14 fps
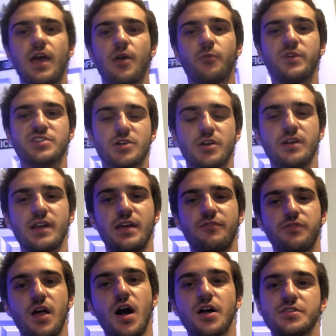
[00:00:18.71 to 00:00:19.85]
And we started a
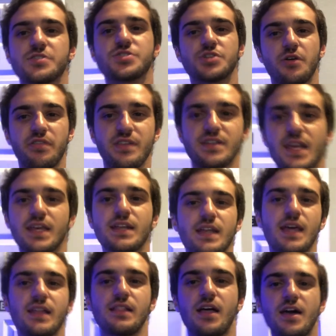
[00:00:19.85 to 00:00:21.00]
vlog to show you the
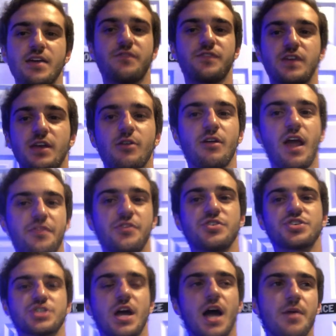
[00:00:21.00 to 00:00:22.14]
day-to-day -day life here at the
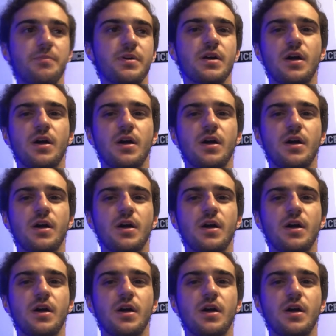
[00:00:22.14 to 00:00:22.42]
shop.